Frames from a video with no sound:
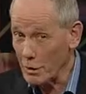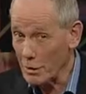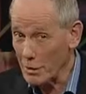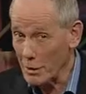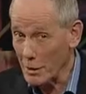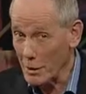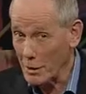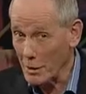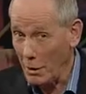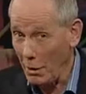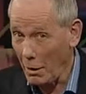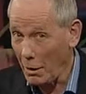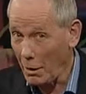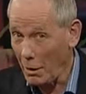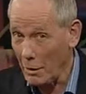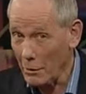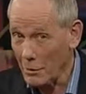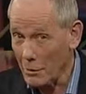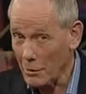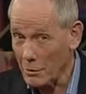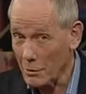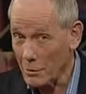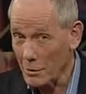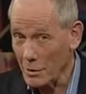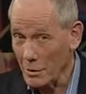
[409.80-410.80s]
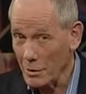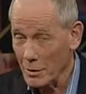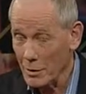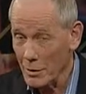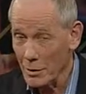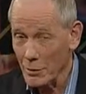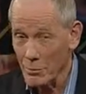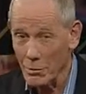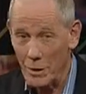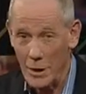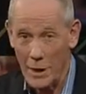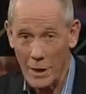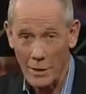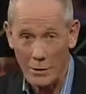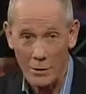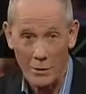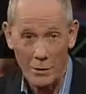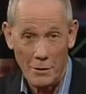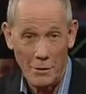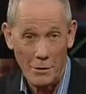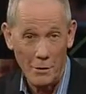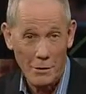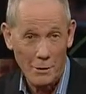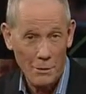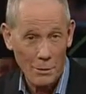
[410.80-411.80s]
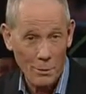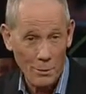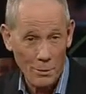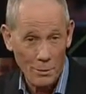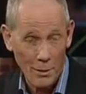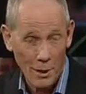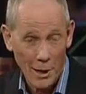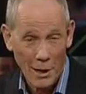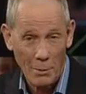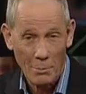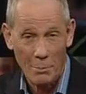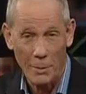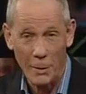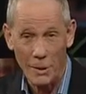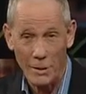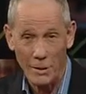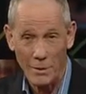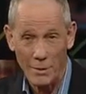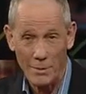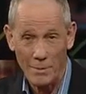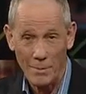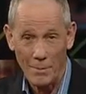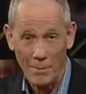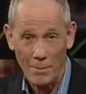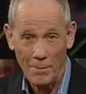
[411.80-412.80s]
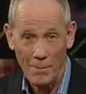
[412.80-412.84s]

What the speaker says: estate clients reacted to that piece.